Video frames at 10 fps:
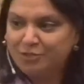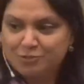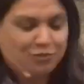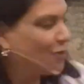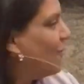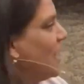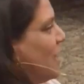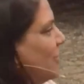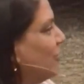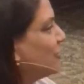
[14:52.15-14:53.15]
So
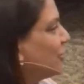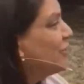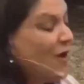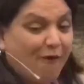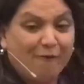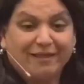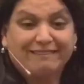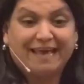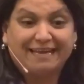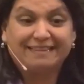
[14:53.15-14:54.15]
you should know
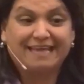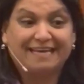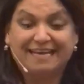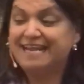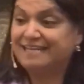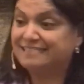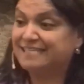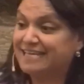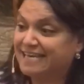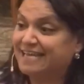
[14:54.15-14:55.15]
that, that it
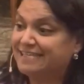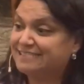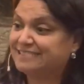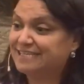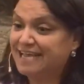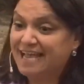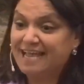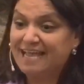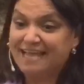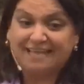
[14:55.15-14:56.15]
is, it is,
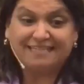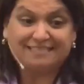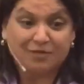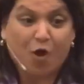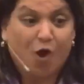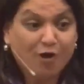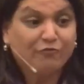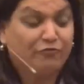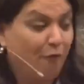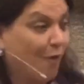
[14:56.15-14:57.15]
it is an
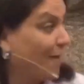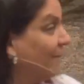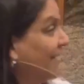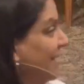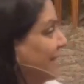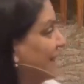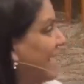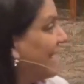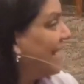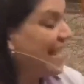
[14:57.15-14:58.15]
art form
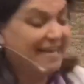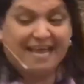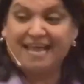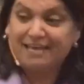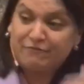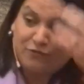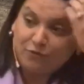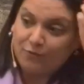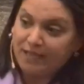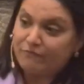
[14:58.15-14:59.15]
that and and if
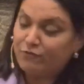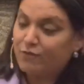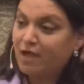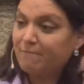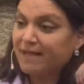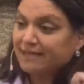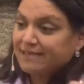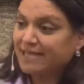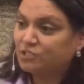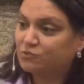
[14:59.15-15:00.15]
you if you come
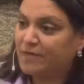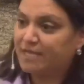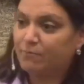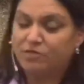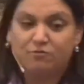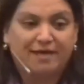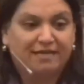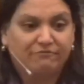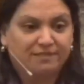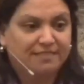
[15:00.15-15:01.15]
back next week and we do
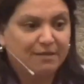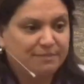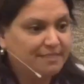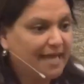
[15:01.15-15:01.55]
any of the same